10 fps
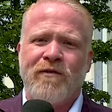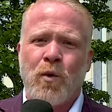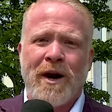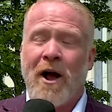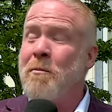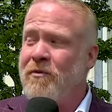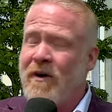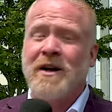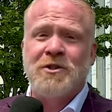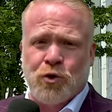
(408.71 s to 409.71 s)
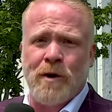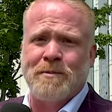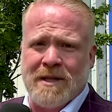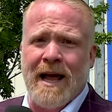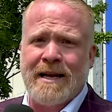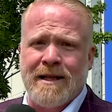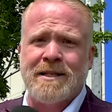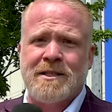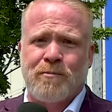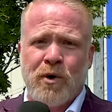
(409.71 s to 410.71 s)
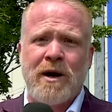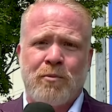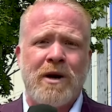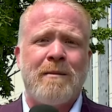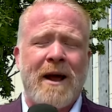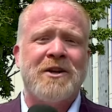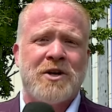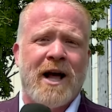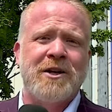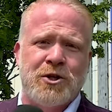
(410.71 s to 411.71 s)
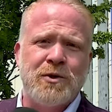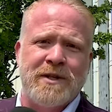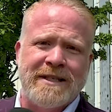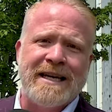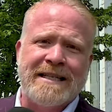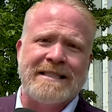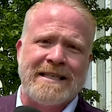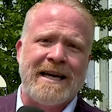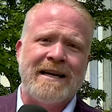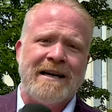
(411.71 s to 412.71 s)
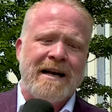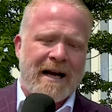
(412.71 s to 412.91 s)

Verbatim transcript: if you want to help fund trips like this to bring Brittany Page and I to the D N C,